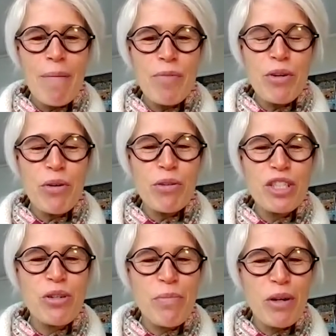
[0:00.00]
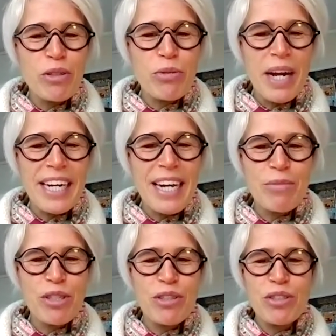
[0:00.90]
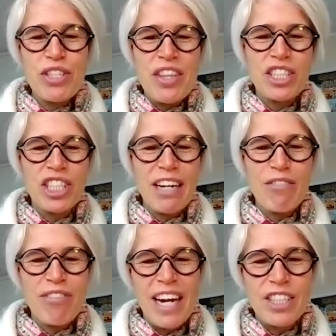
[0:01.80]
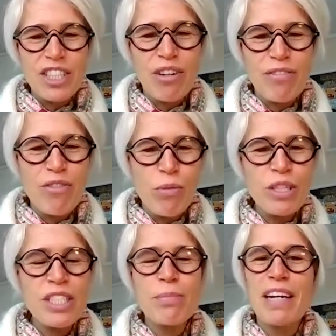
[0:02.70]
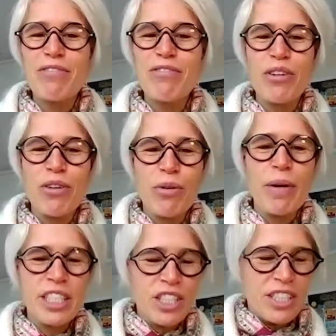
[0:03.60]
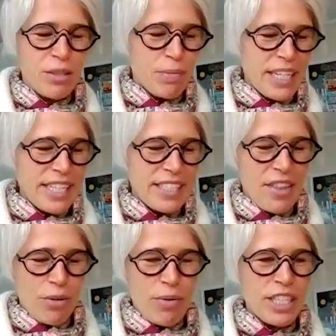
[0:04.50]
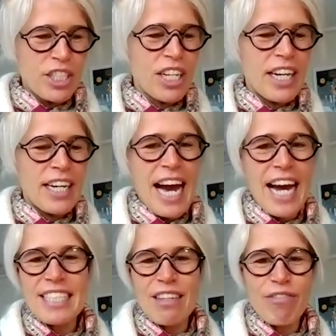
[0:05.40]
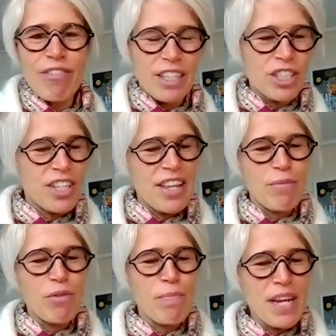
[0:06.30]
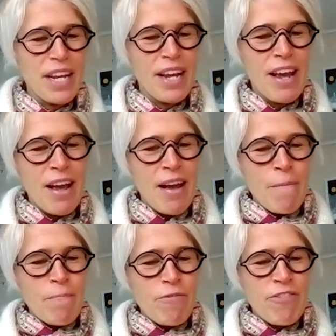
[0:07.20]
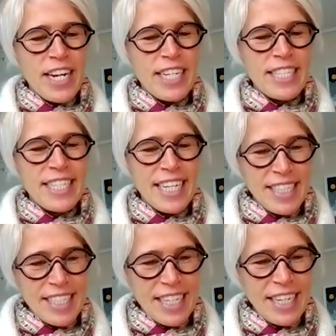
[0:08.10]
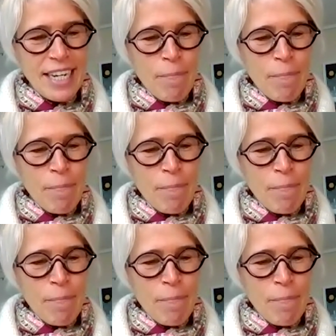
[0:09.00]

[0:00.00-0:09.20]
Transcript: You're also most welcome to use the chat function, of course, but for your questions, please, the question and answer function. That would be fantastic.